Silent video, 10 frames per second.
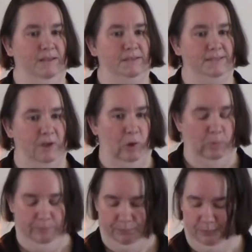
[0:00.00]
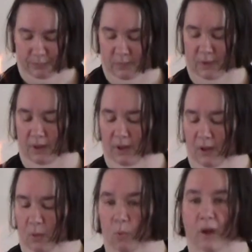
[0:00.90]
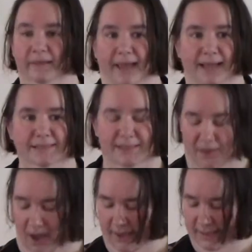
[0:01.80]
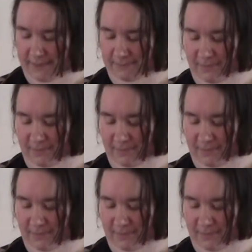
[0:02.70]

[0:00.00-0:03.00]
So, one last thought.